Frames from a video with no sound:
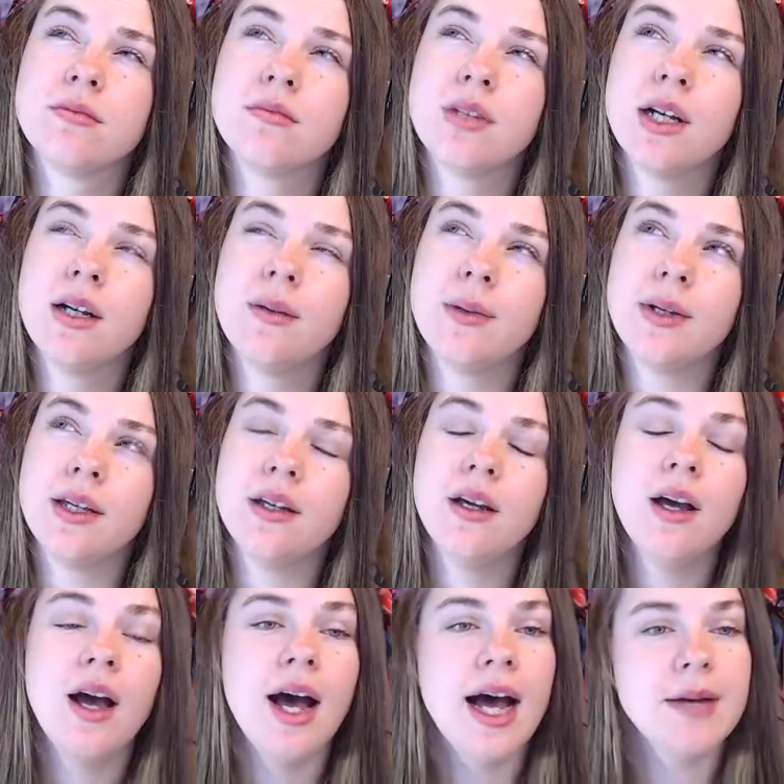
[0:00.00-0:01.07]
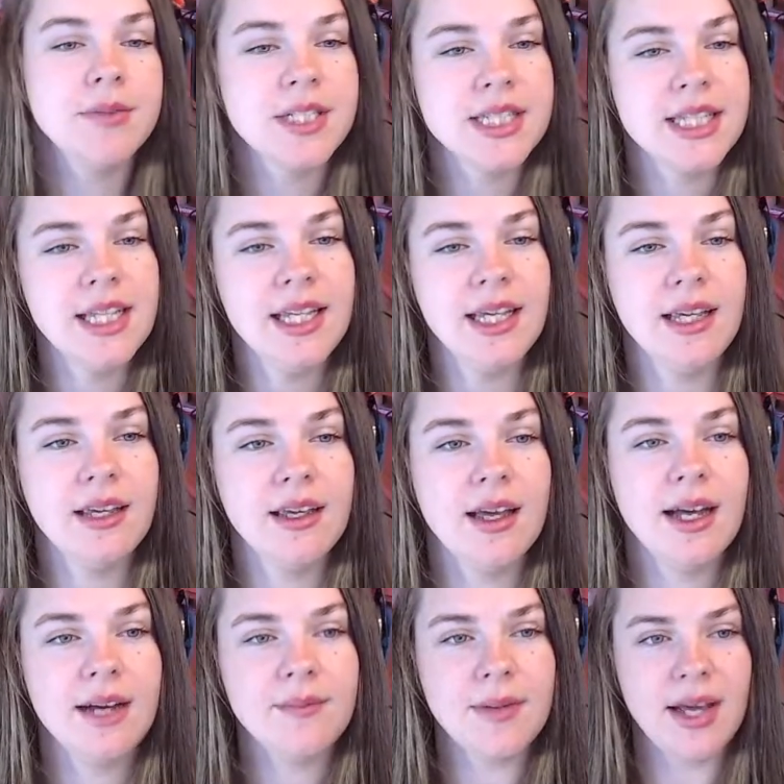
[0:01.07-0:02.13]
Are we? I'm just thinking,
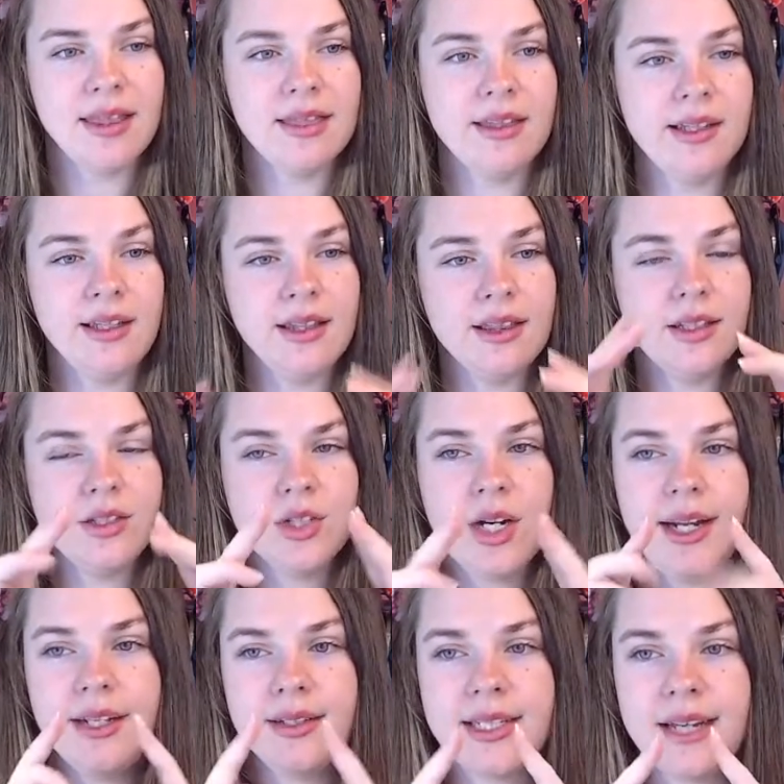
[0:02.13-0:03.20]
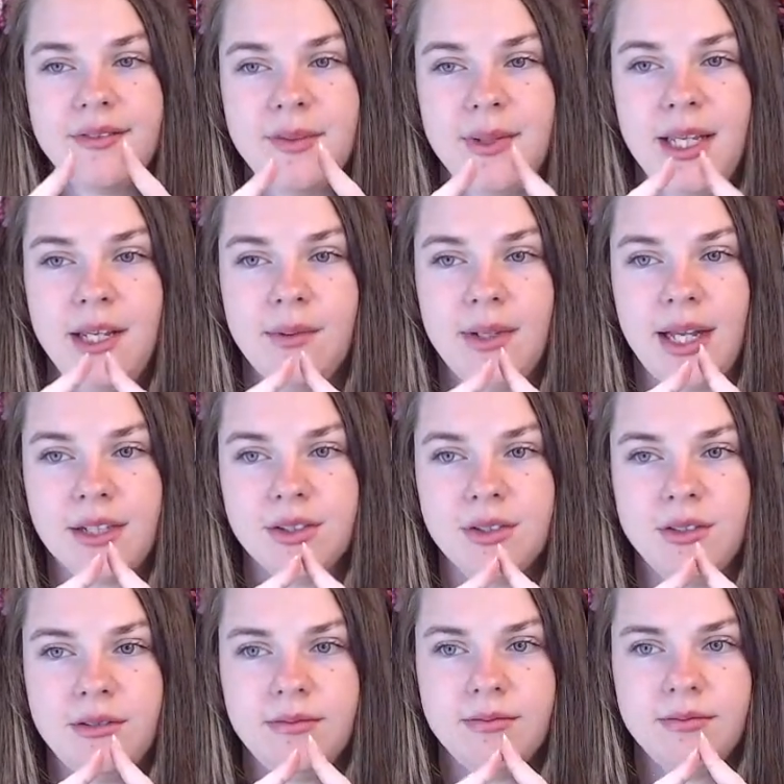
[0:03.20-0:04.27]
I think the triangles have to be equilateral.